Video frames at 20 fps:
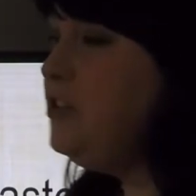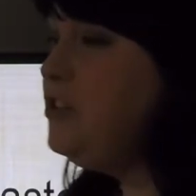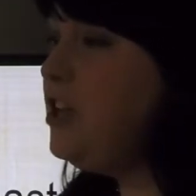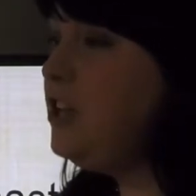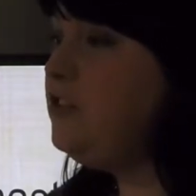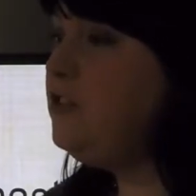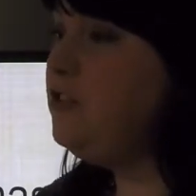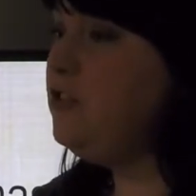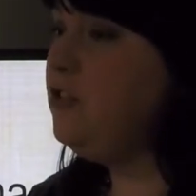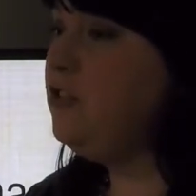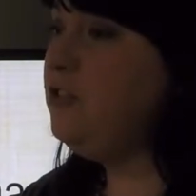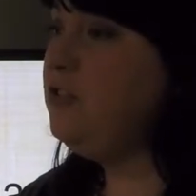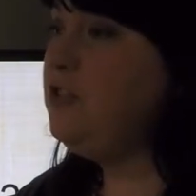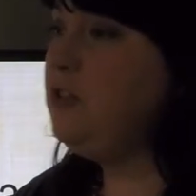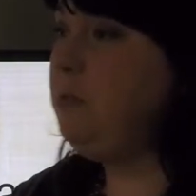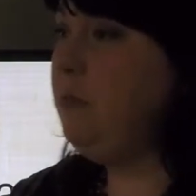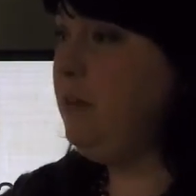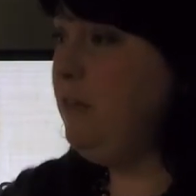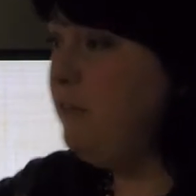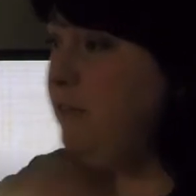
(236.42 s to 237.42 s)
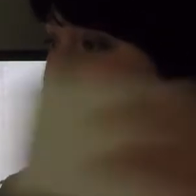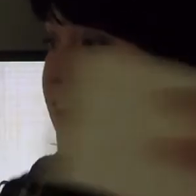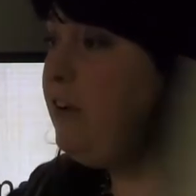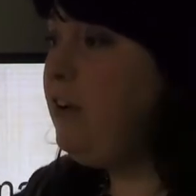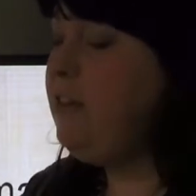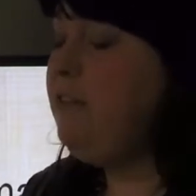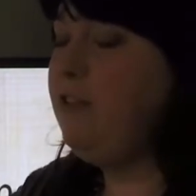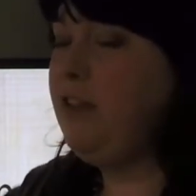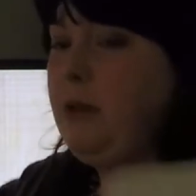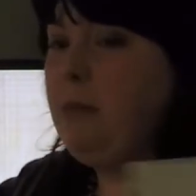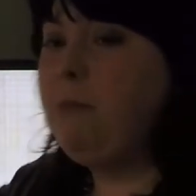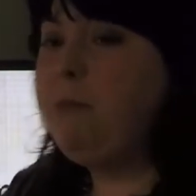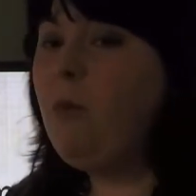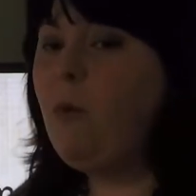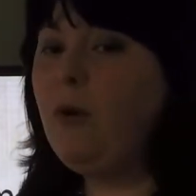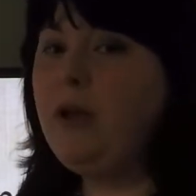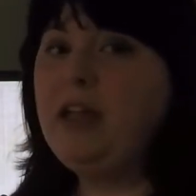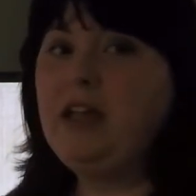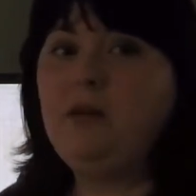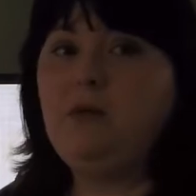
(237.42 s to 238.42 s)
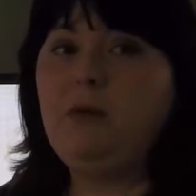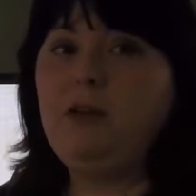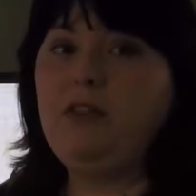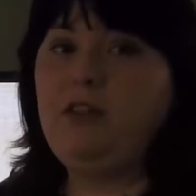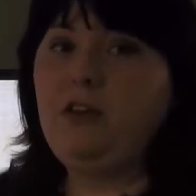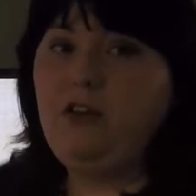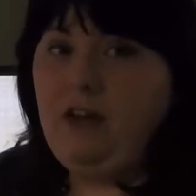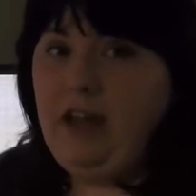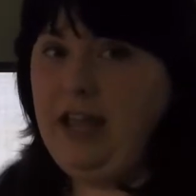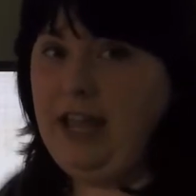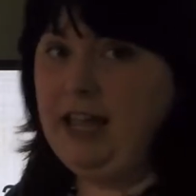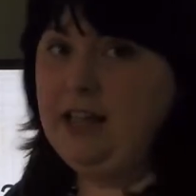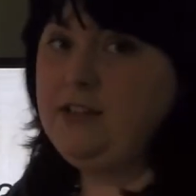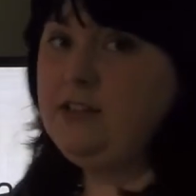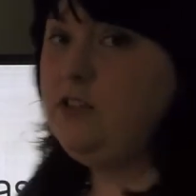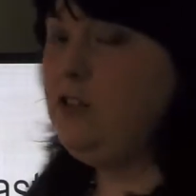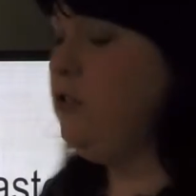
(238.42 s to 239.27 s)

gestures, to be very flamboyant with your hands and